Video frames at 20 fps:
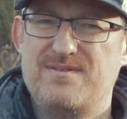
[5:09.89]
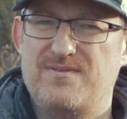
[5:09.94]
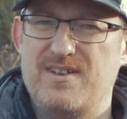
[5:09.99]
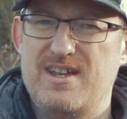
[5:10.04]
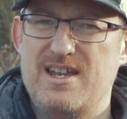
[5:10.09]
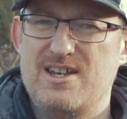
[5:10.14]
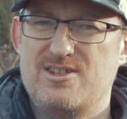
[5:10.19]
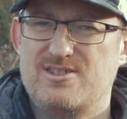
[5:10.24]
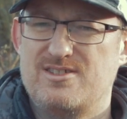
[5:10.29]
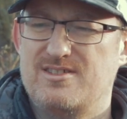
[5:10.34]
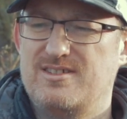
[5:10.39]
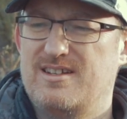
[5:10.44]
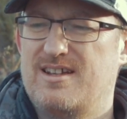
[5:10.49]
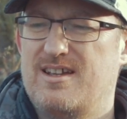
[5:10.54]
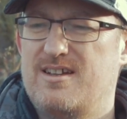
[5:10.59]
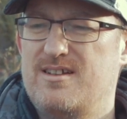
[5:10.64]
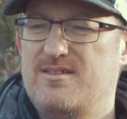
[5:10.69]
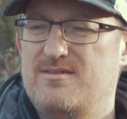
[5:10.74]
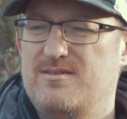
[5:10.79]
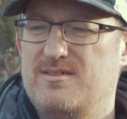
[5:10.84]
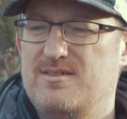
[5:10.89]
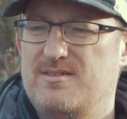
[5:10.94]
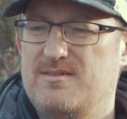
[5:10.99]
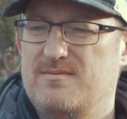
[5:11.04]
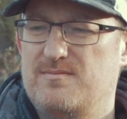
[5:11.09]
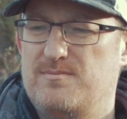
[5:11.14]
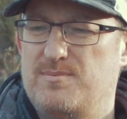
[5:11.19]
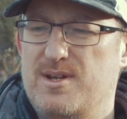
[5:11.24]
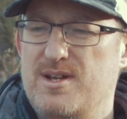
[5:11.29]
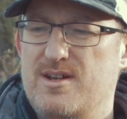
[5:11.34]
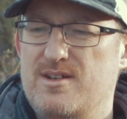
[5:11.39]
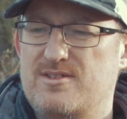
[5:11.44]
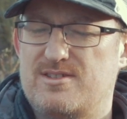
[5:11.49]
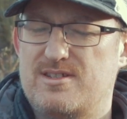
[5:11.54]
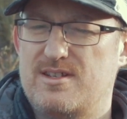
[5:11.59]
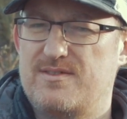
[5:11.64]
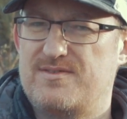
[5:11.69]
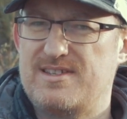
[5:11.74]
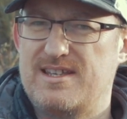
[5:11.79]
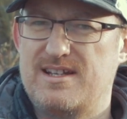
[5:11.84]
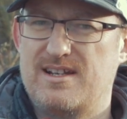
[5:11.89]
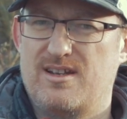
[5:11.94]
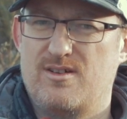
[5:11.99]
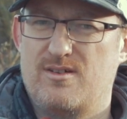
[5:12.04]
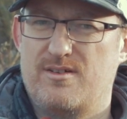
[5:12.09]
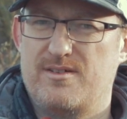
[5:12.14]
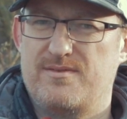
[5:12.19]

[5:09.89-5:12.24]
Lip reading: fish, you know, perch that have seen a lot